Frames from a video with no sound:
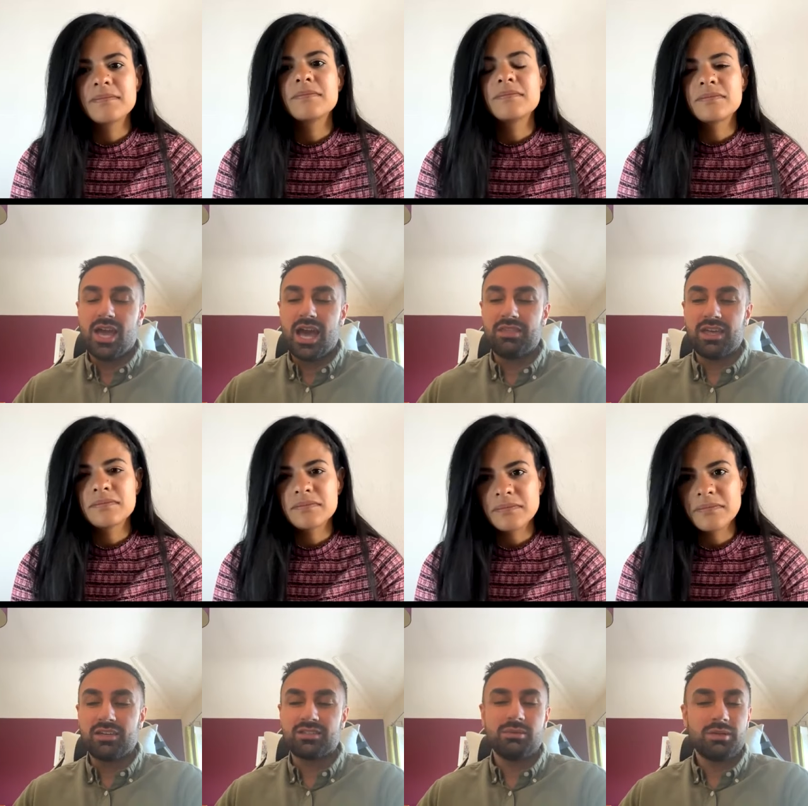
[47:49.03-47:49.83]
Speaker 1: And
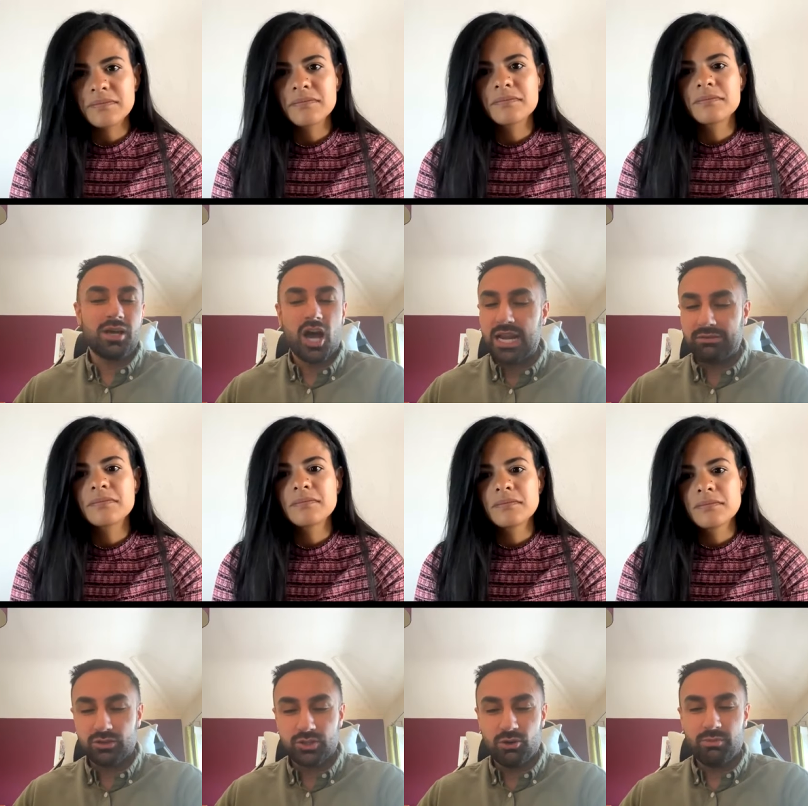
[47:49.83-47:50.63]
then some are high
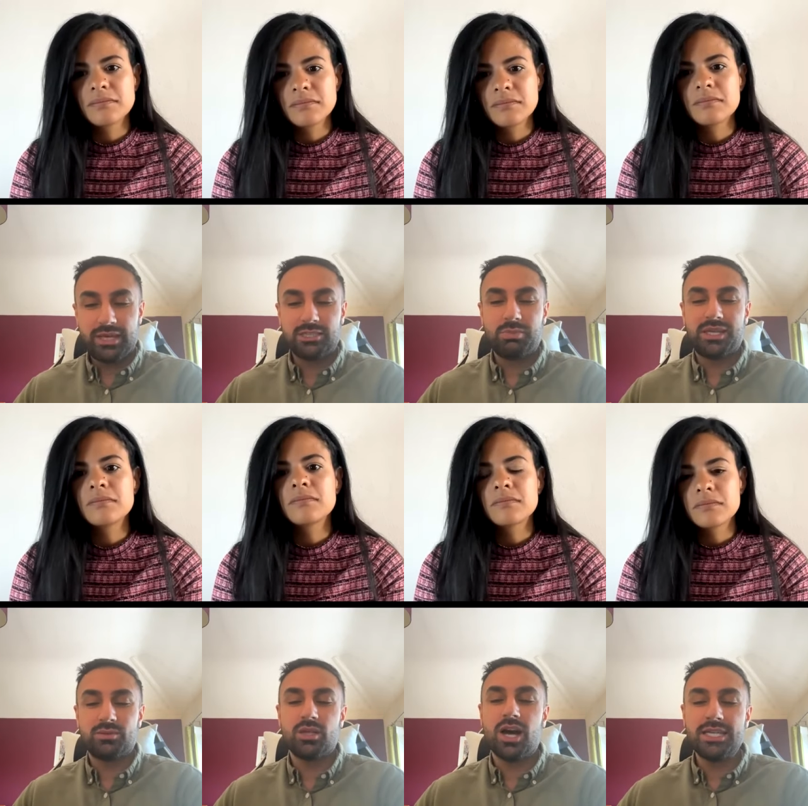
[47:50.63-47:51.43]
level soulmates
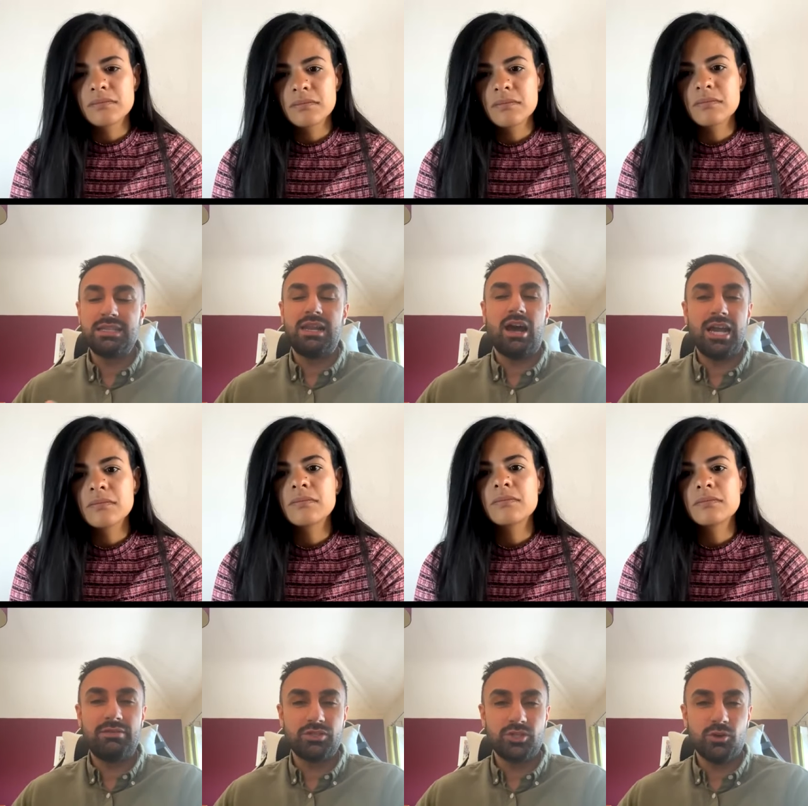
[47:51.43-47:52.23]
because the high, the high
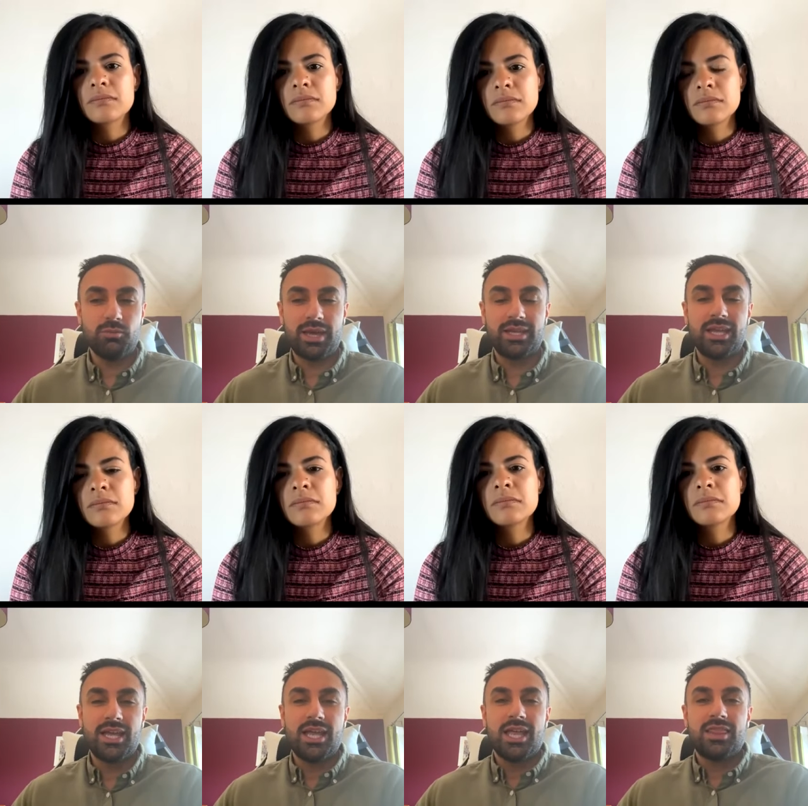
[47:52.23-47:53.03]
level soulmate,
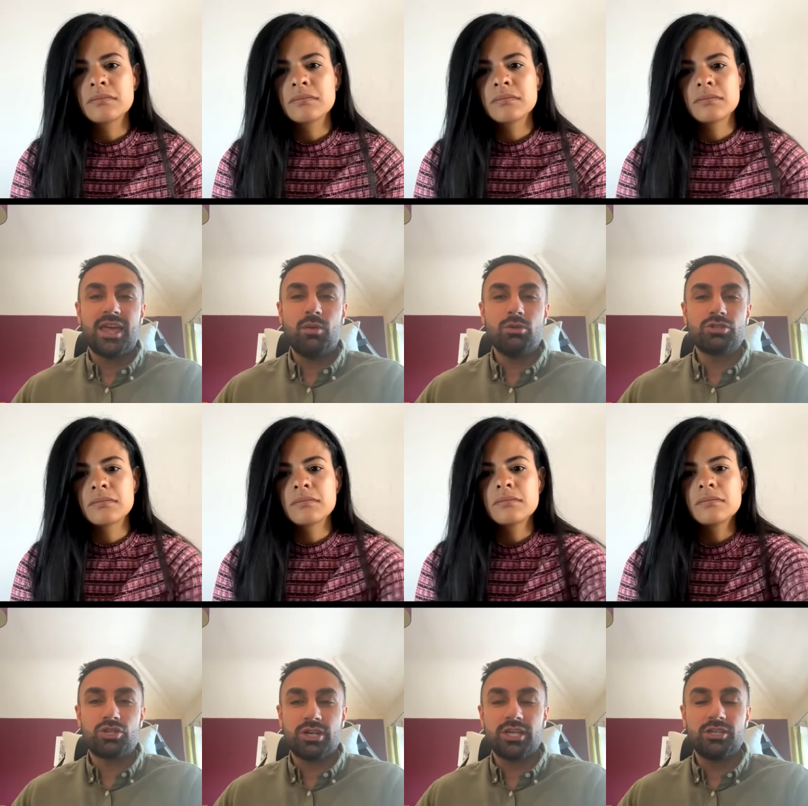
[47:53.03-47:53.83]
they won't
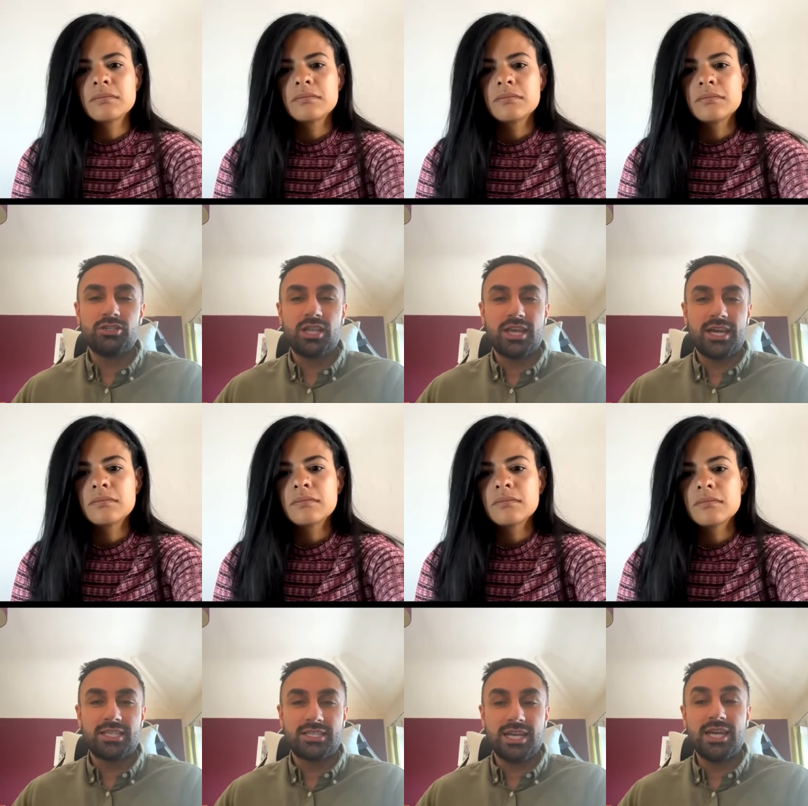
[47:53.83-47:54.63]
trigger you to that
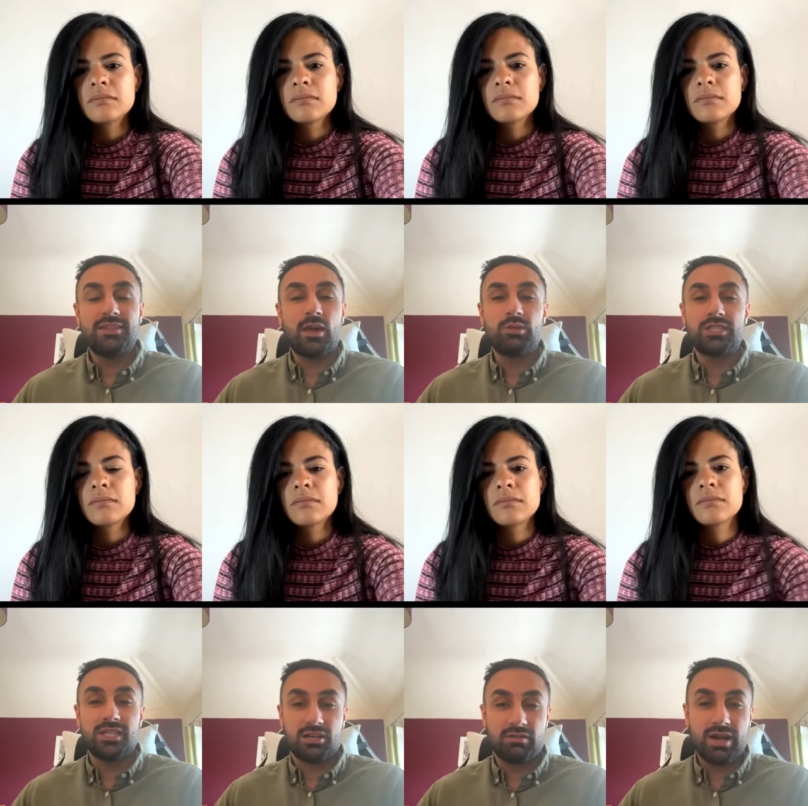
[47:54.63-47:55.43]
extent and they will
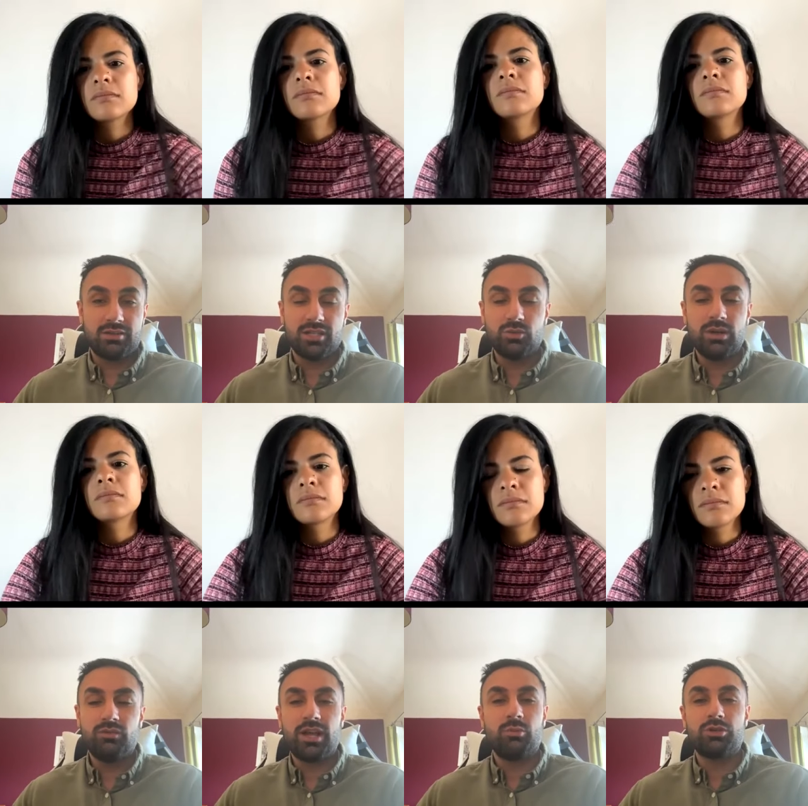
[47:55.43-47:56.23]
stick around. A twin
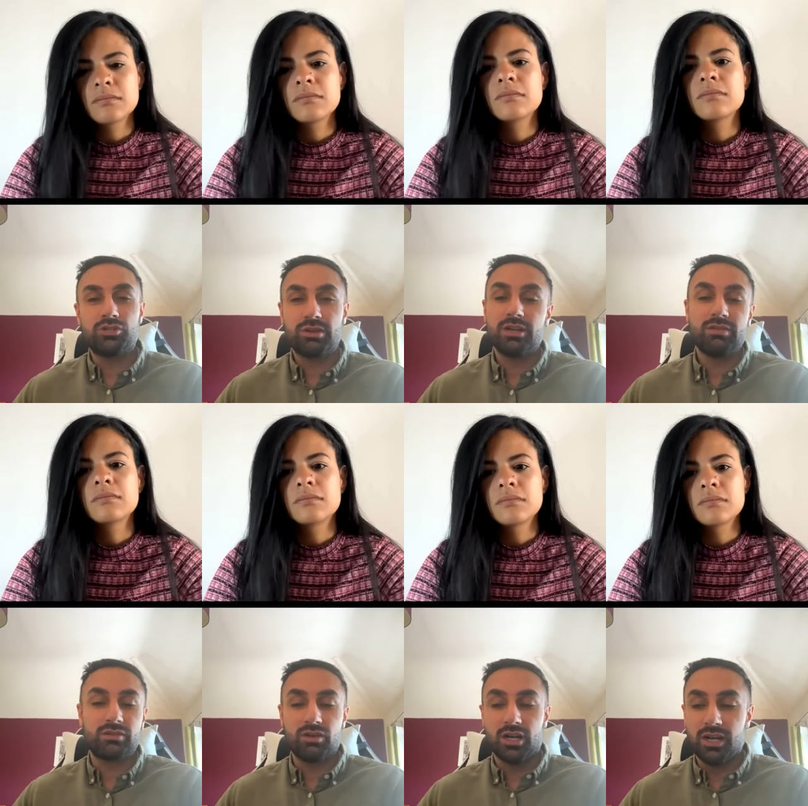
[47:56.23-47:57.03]
flame will trigger
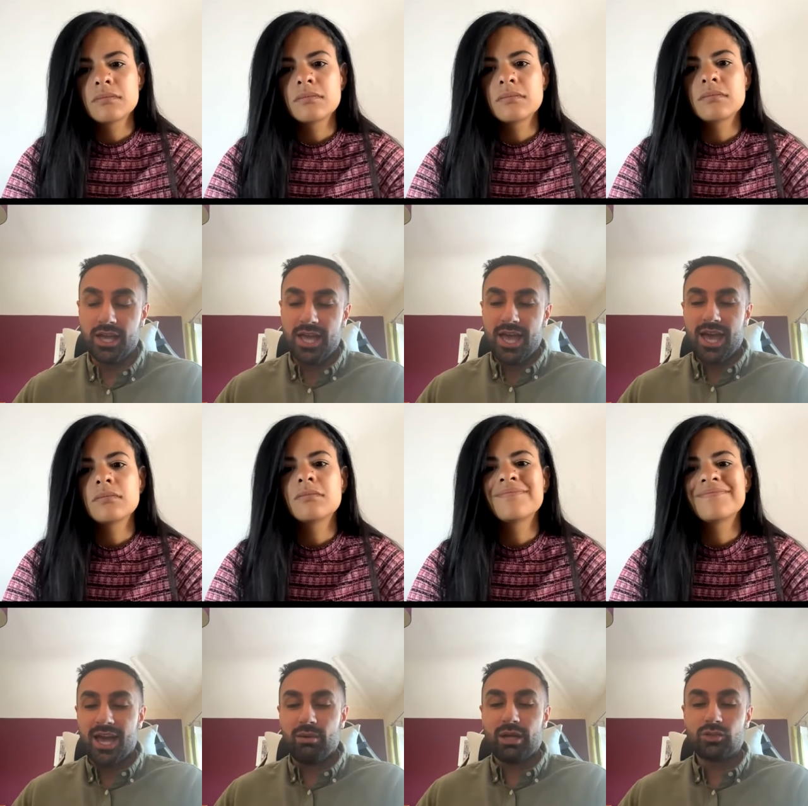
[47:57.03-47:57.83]
and run.
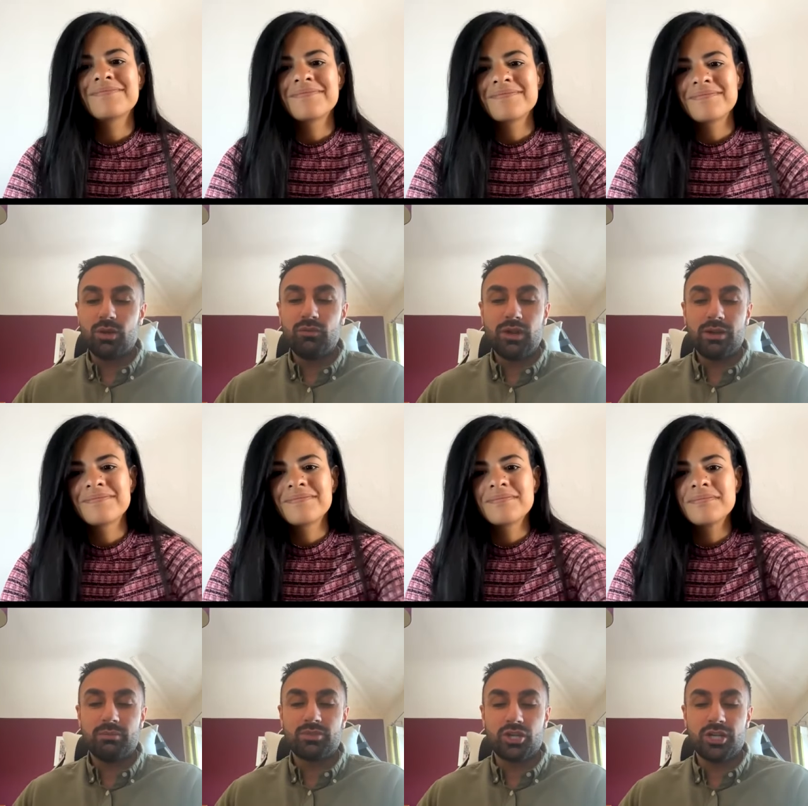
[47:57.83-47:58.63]
Uh, a twin
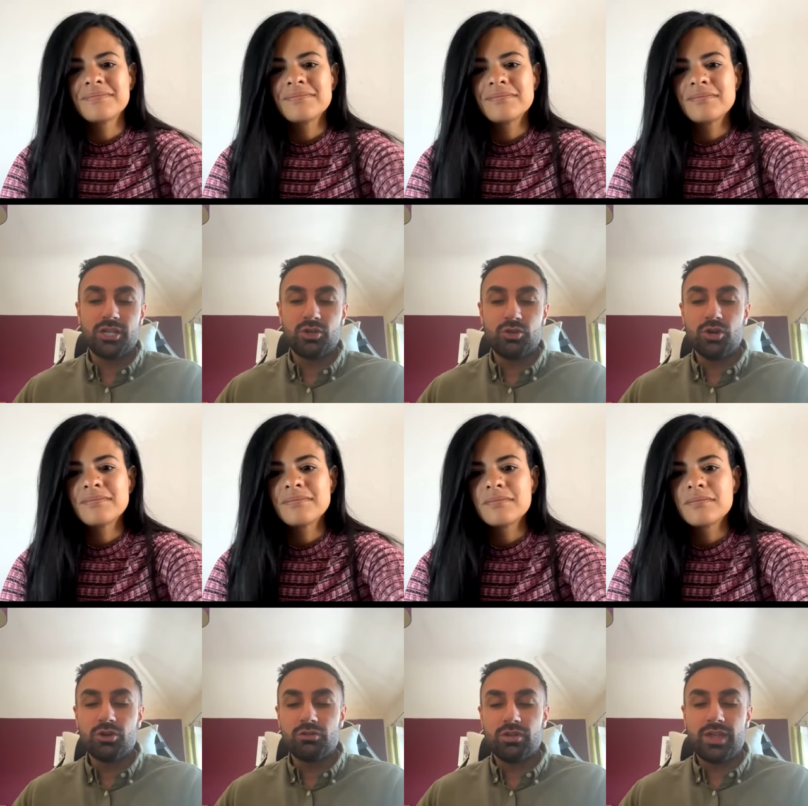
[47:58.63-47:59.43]
flame journey, you know
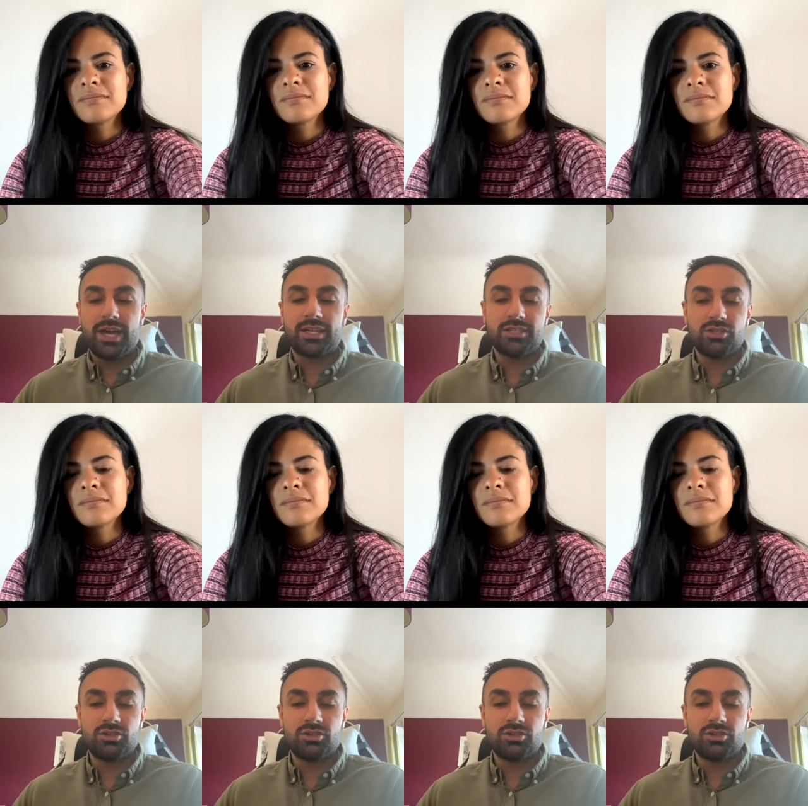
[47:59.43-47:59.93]
you're on that because